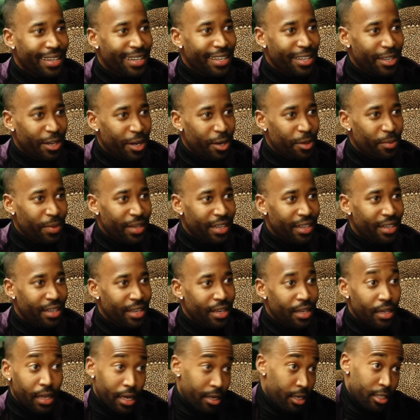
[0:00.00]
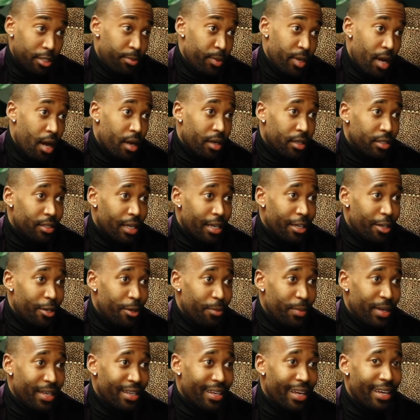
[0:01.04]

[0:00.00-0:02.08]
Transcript: You know what I mean? Like, let's be honest, like, you know what I mean?